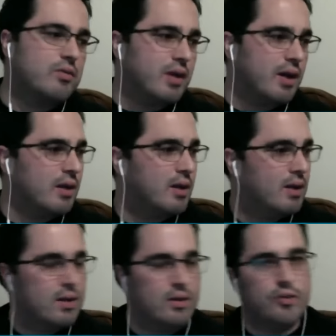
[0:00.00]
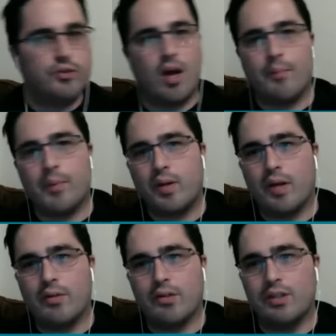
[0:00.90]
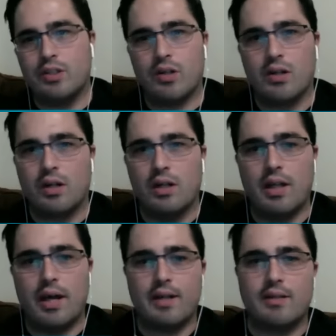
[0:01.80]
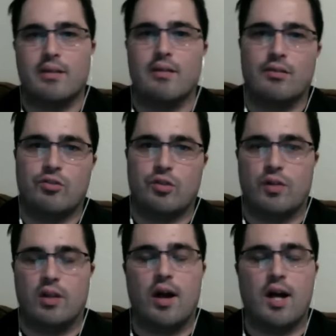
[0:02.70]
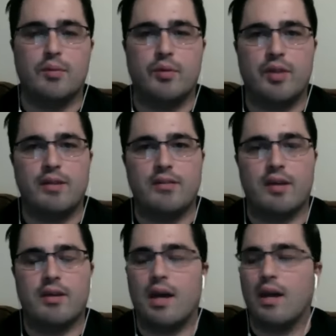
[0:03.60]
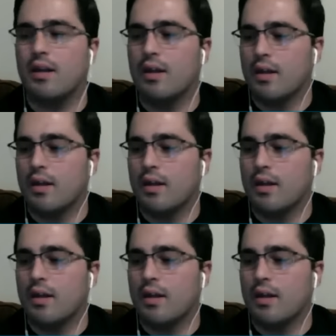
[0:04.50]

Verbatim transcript: You get those comic book covers that you can collect, and they're sort of unlockable things like that.